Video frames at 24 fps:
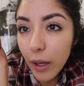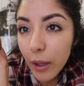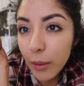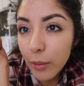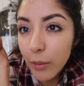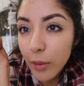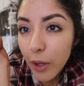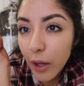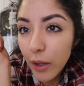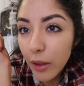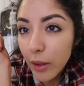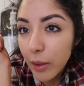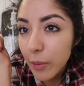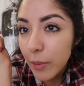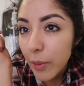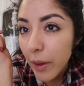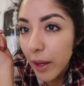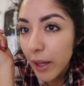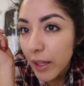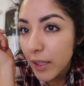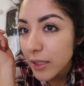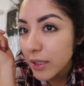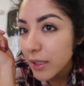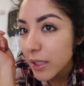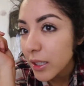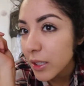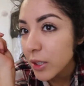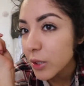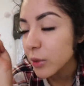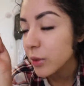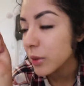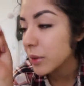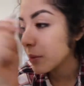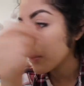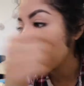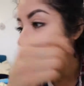I'm not the best at
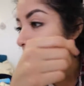doing